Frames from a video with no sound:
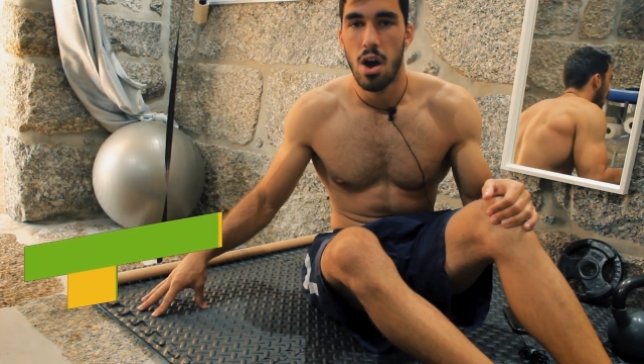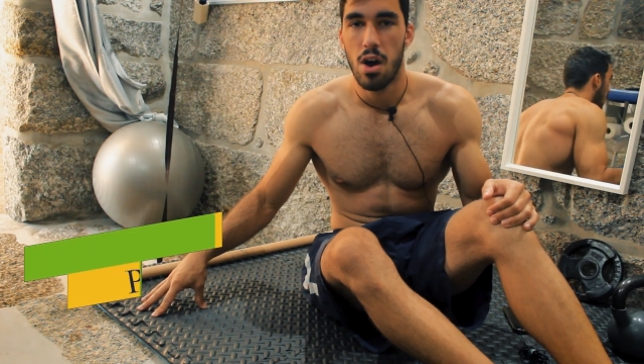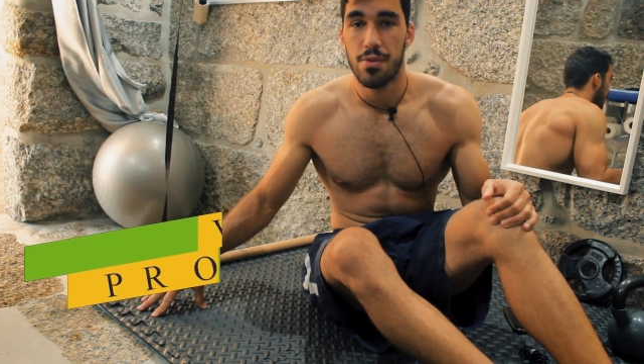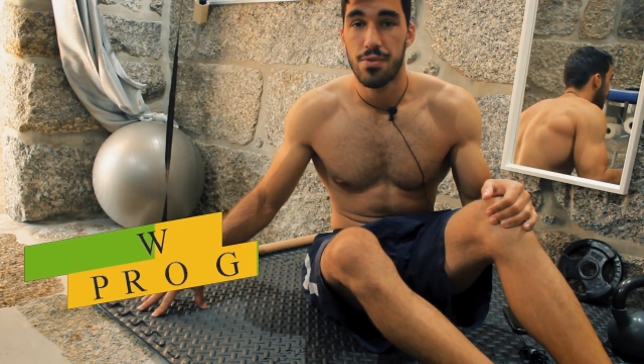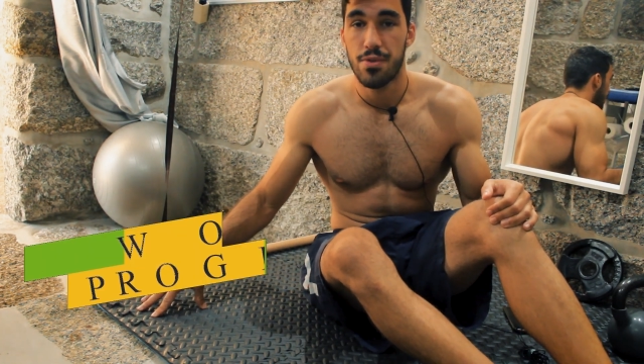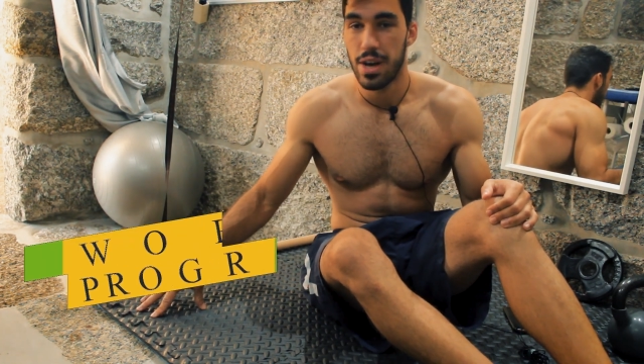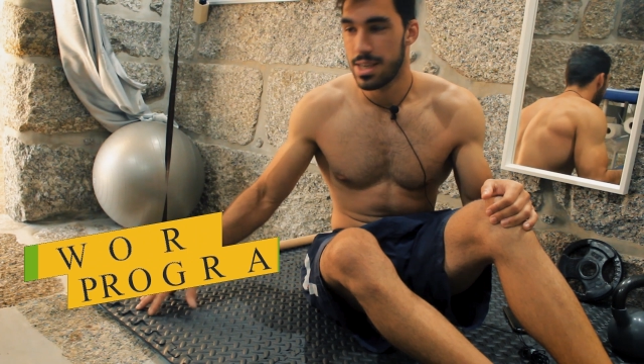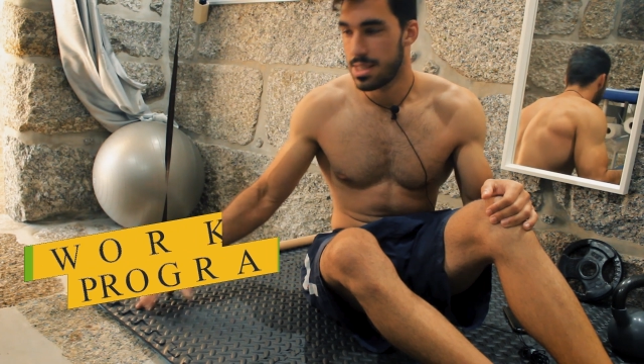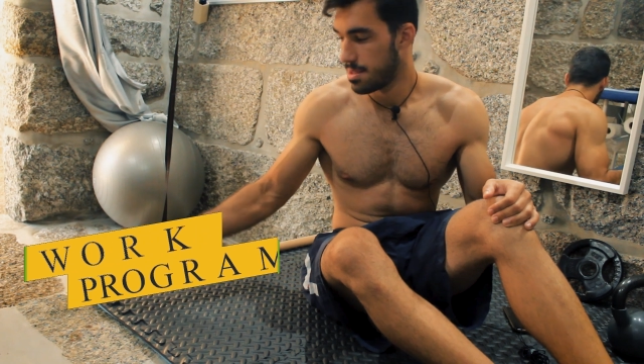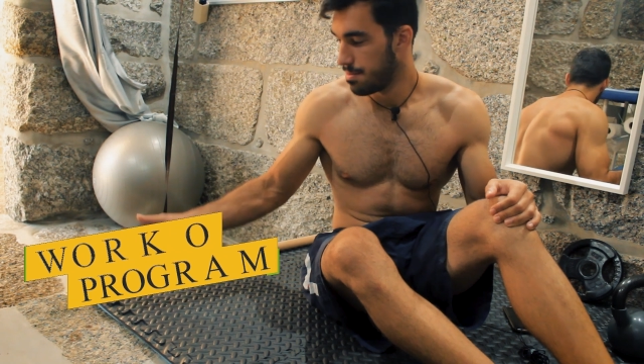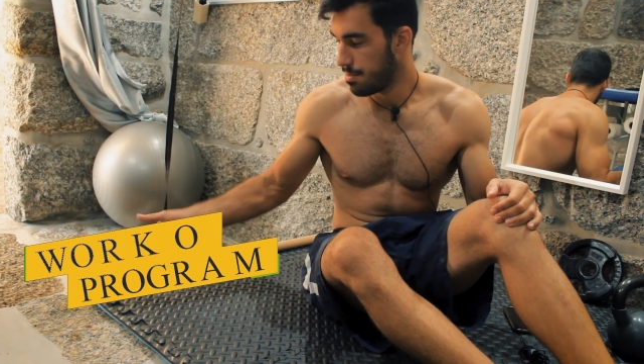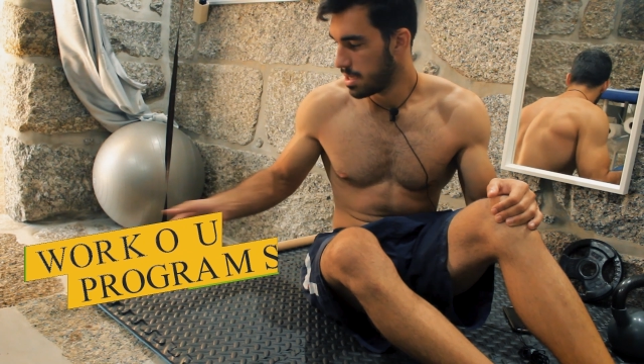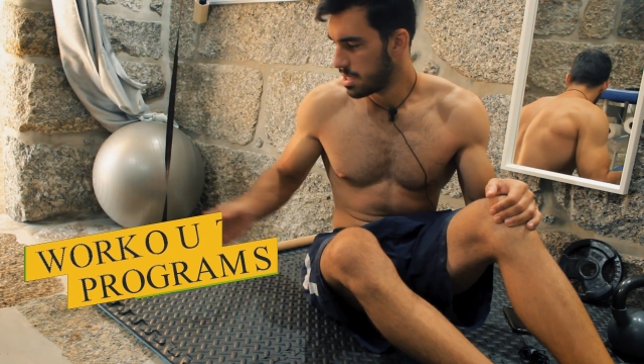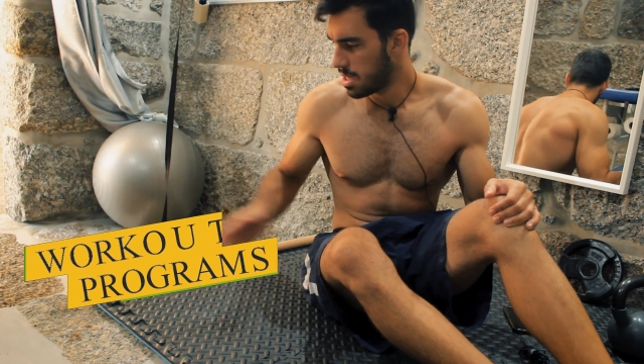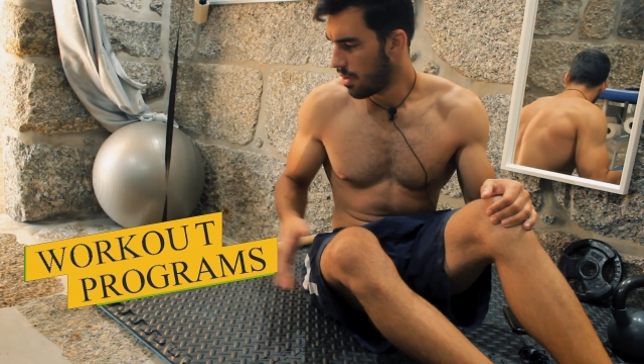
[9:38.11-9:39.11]
of
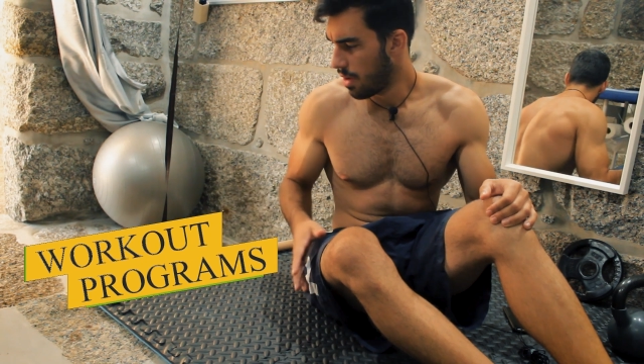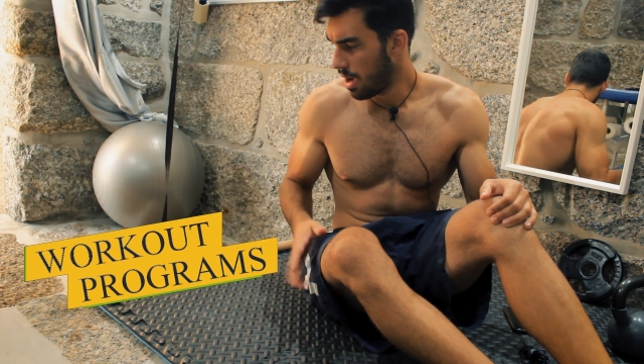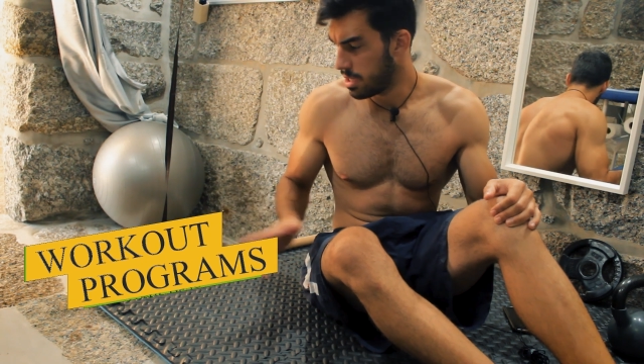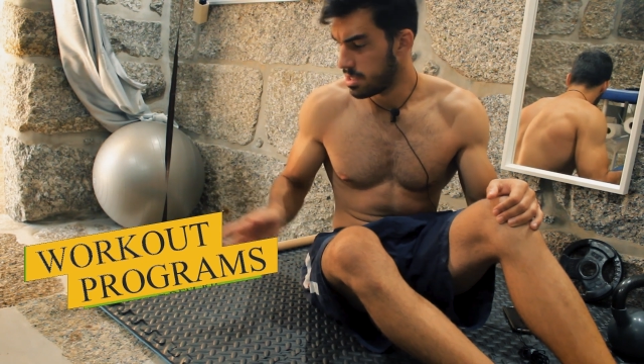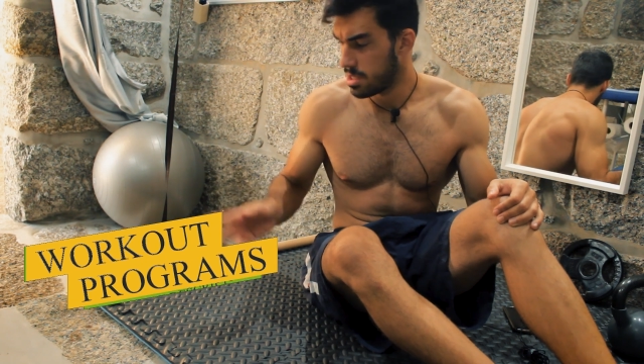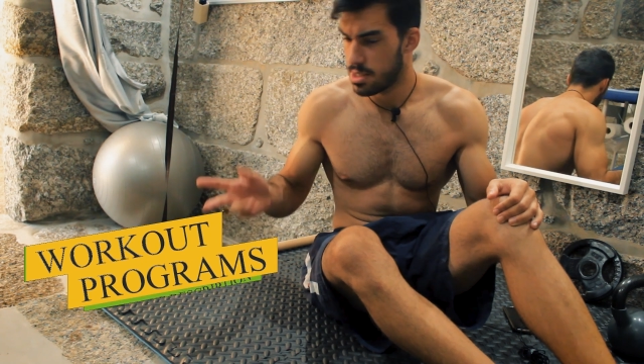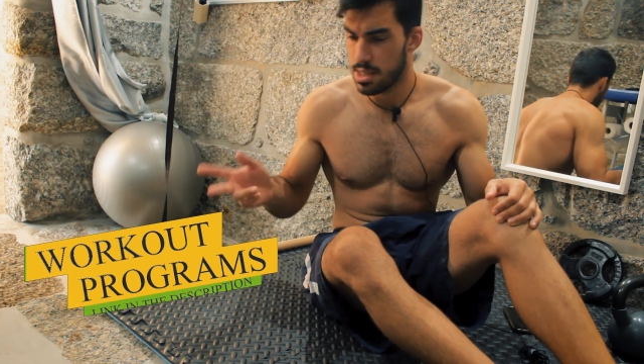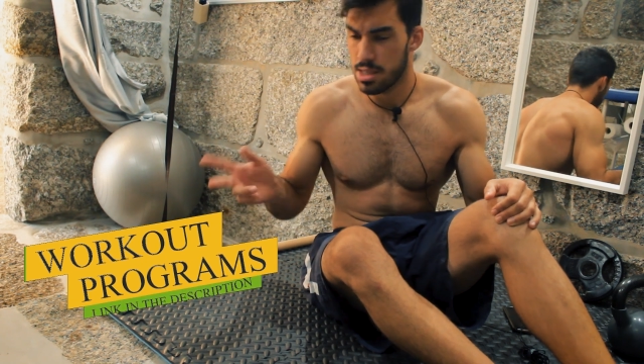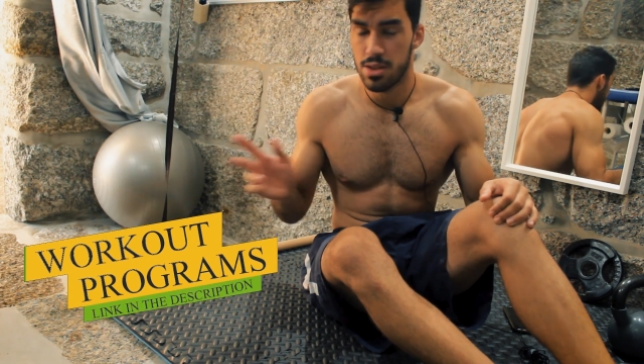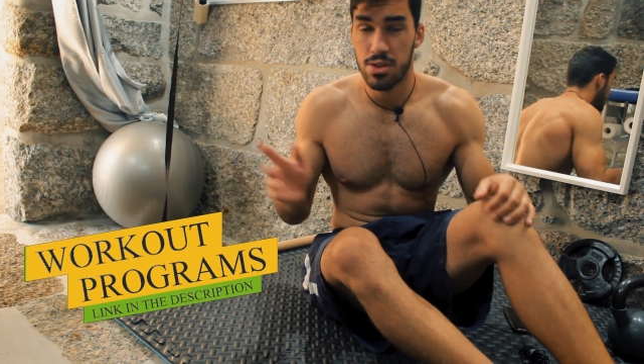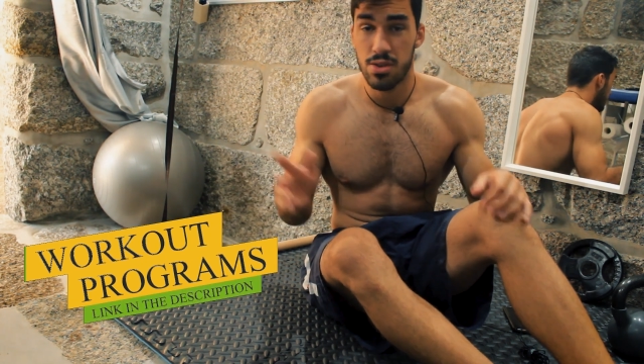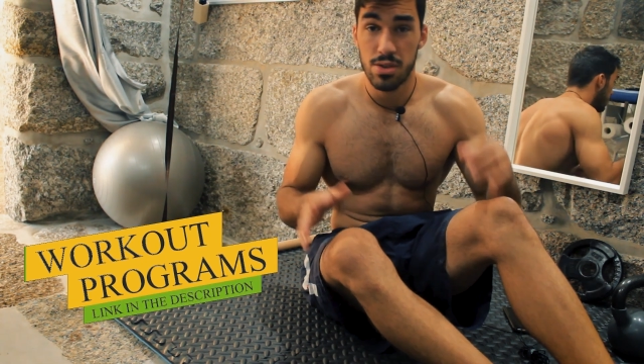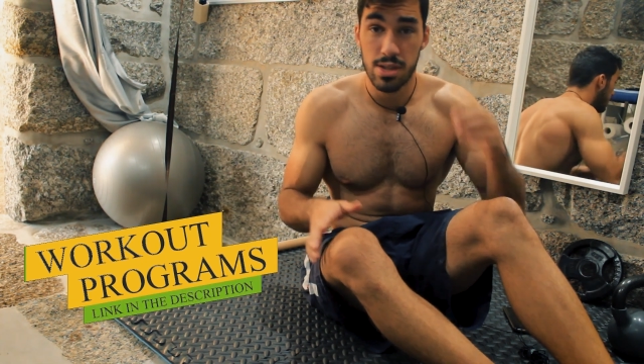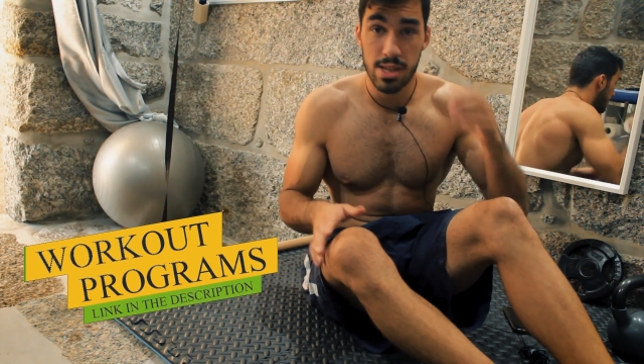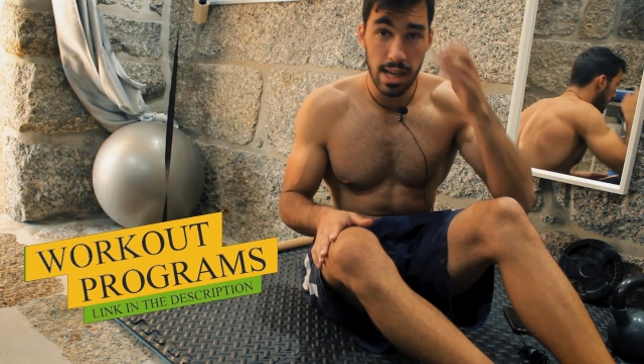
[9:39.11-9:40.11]
rest, but now I just
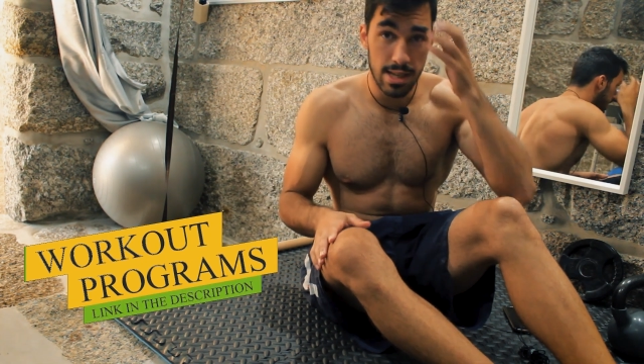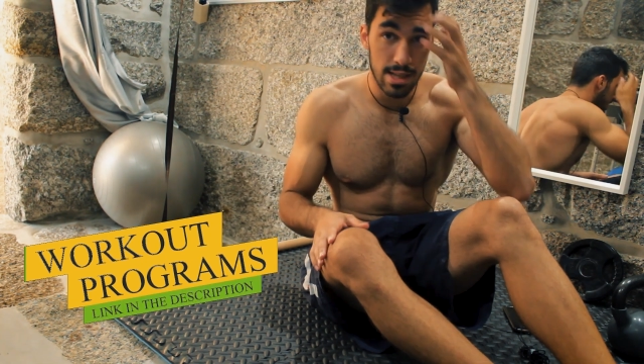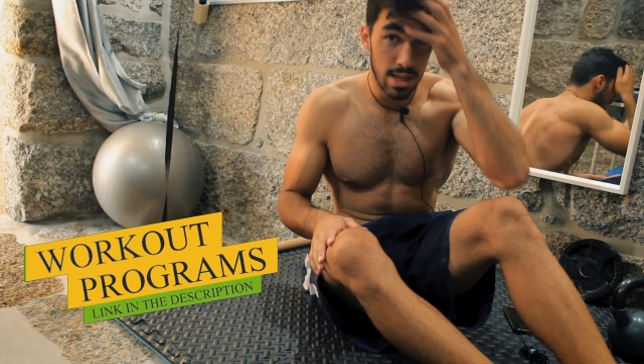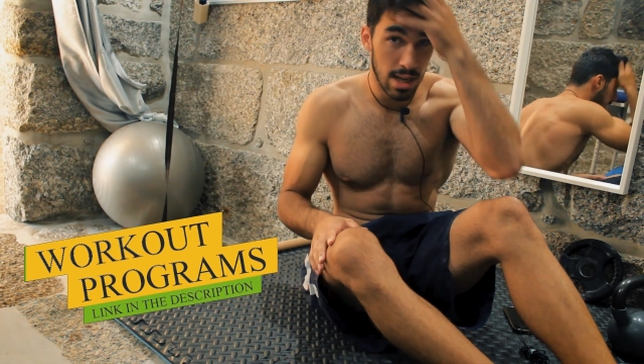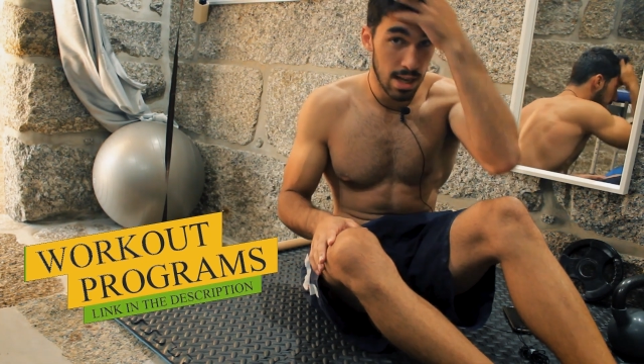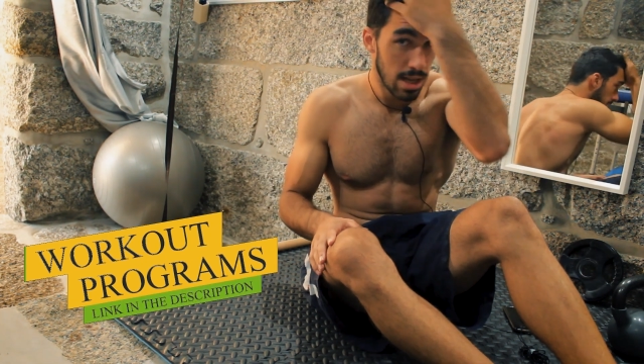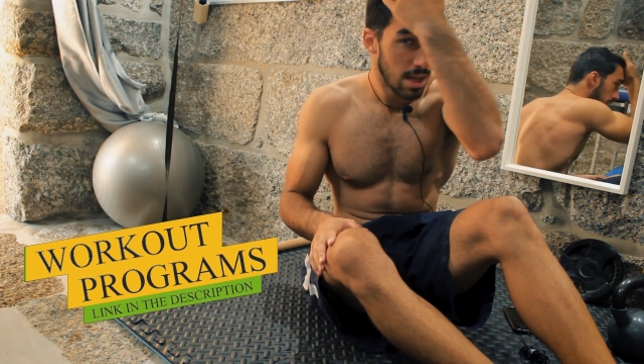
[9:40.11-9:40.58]
did 2 sets